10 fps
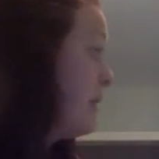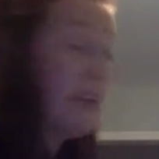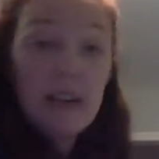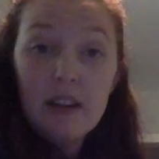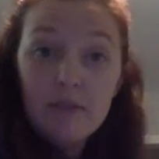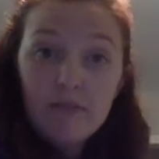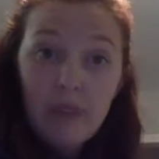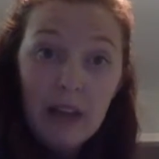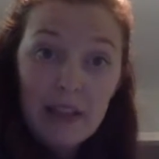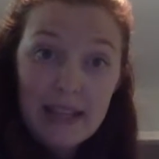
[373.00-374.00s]
be
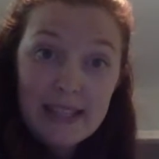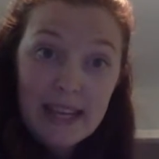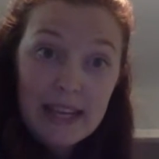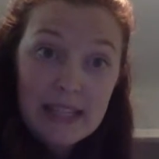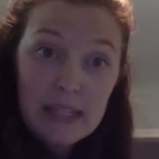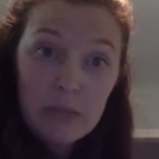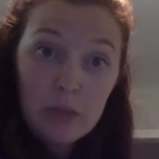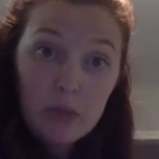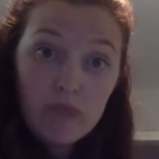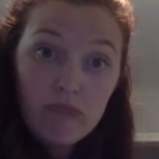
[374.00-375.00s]
a less than
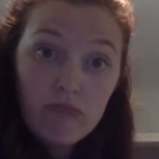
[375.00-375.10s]
symbol.